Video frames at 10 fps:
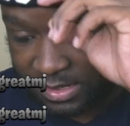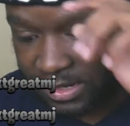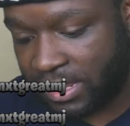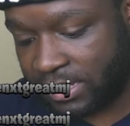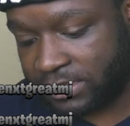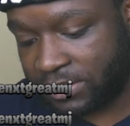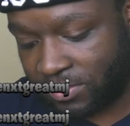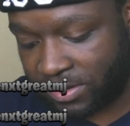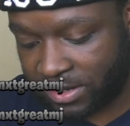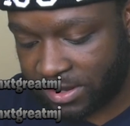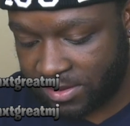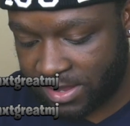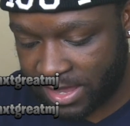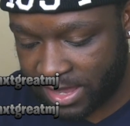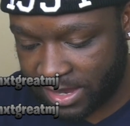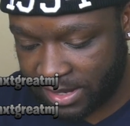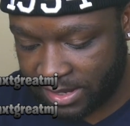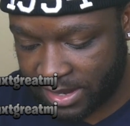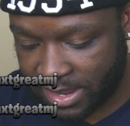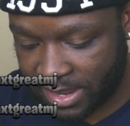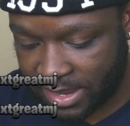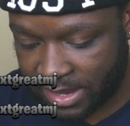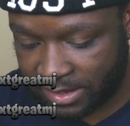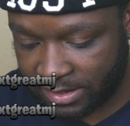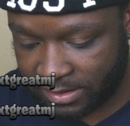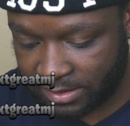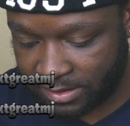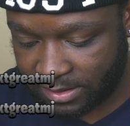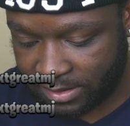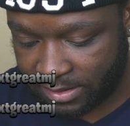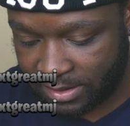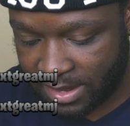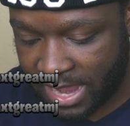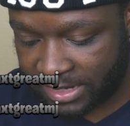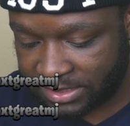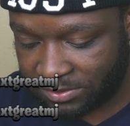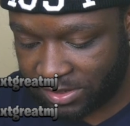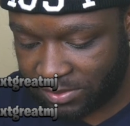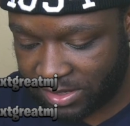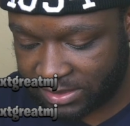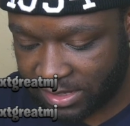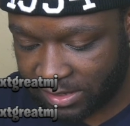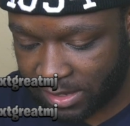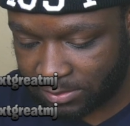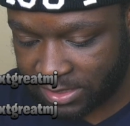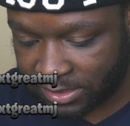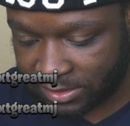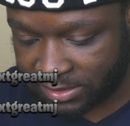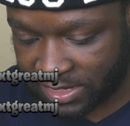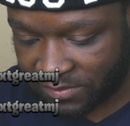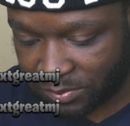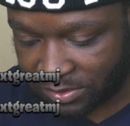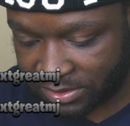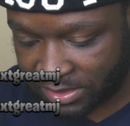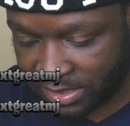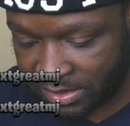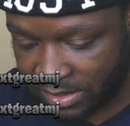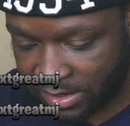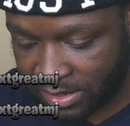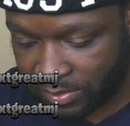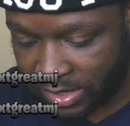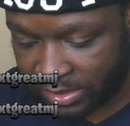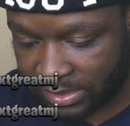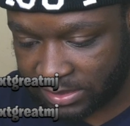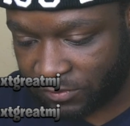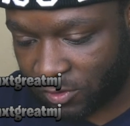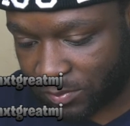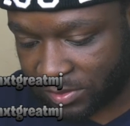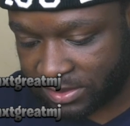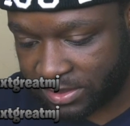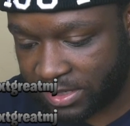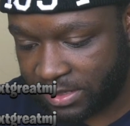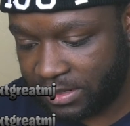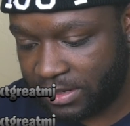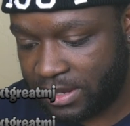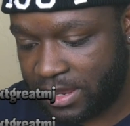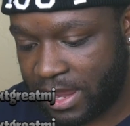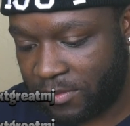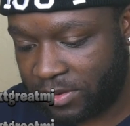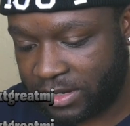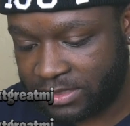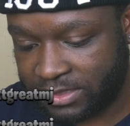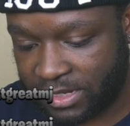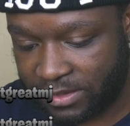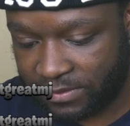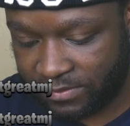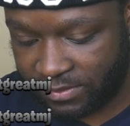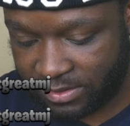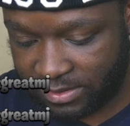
And so we're going to go ahead and actually we're going to make telecom sector 7%, make this 4%, and we're going to save.